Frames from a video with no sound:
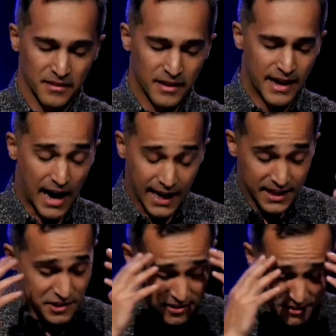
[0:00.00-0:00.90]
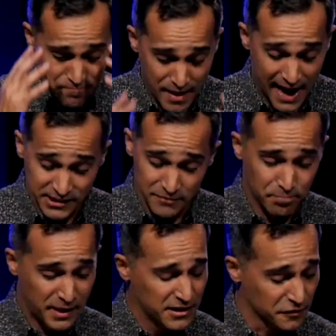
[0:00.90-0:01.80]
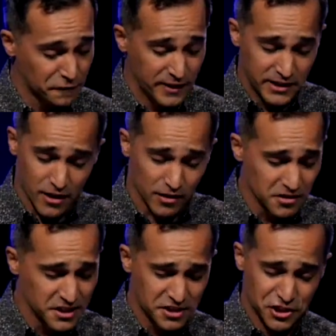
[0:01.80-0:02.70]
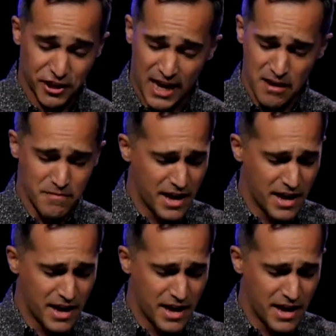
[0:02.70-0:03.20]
And I can just imagine Peter feeling all of this shame